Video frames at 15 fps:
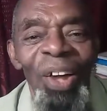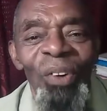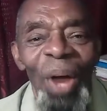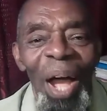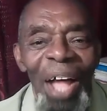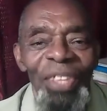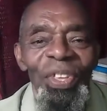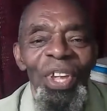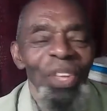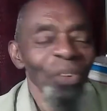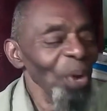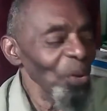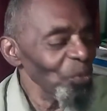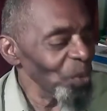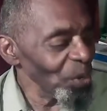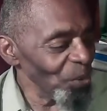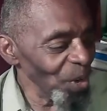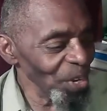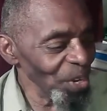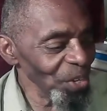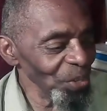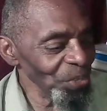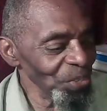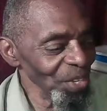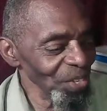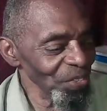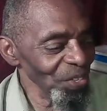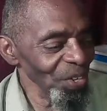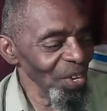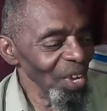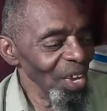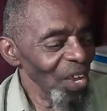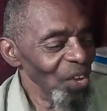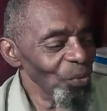Well, I tell you what we're going to do, sister,